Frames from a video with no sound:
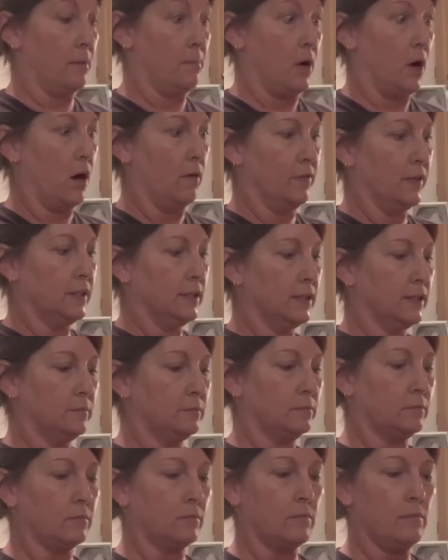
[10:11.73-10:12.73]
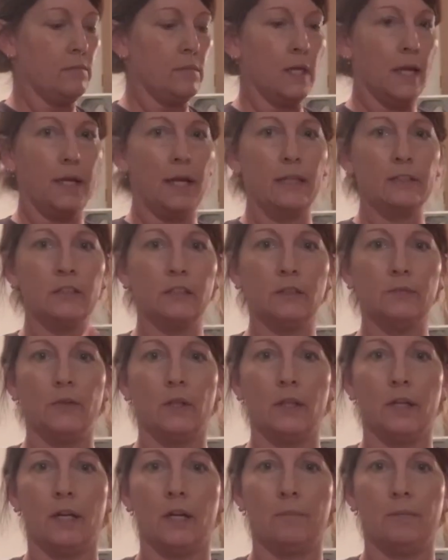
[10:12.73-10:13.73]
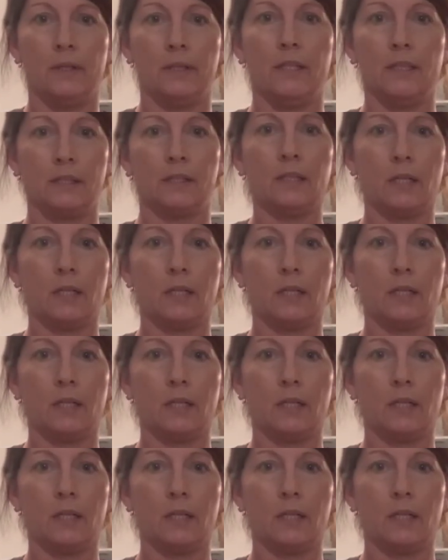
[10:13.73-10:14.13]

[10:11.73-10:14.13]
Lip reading: office, and I just fill it up in this.